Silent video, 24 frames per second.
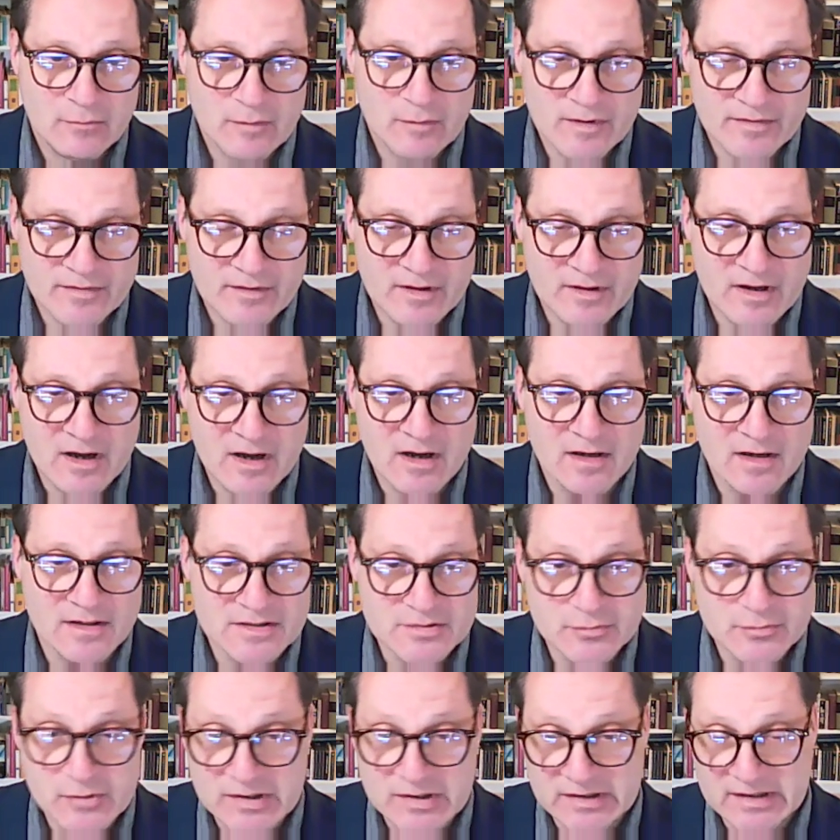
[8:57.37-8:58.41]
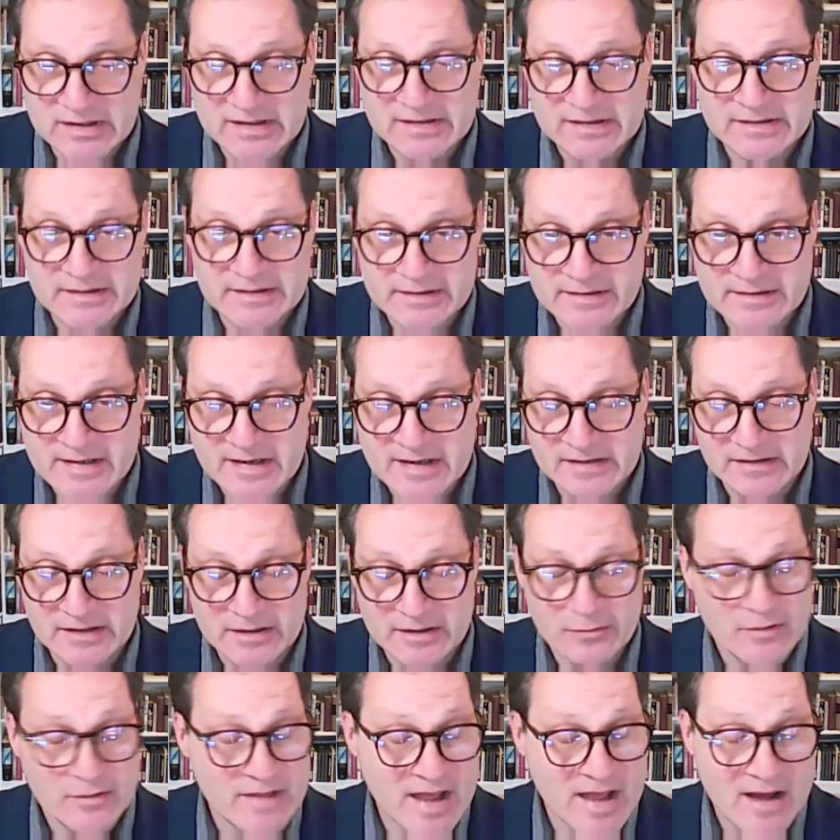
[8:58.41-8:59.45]
with guns
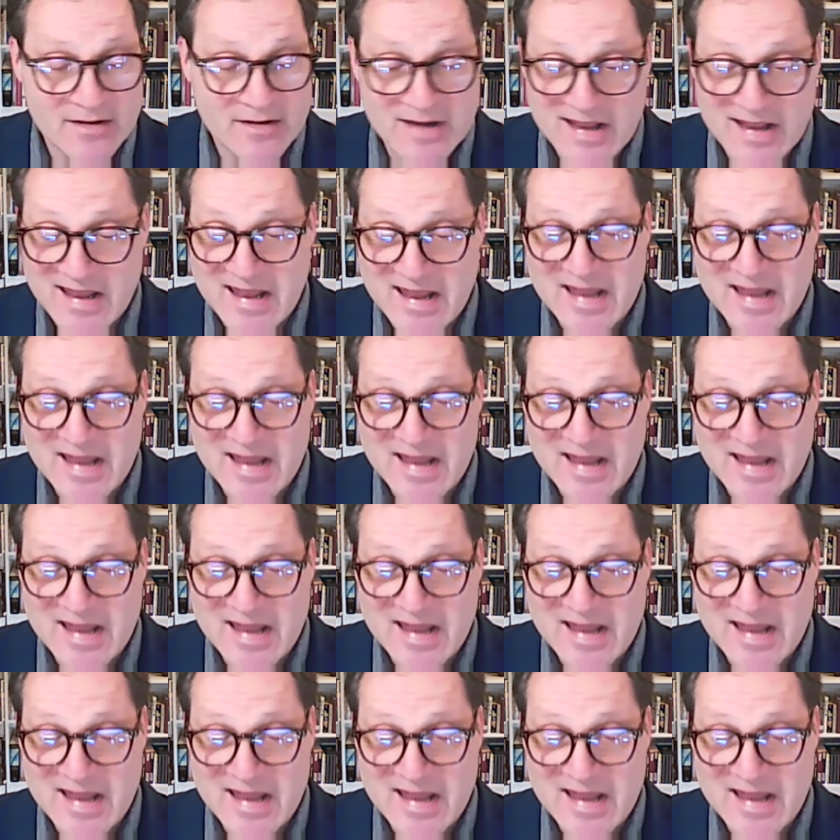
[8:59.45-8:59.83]
willy-nilly without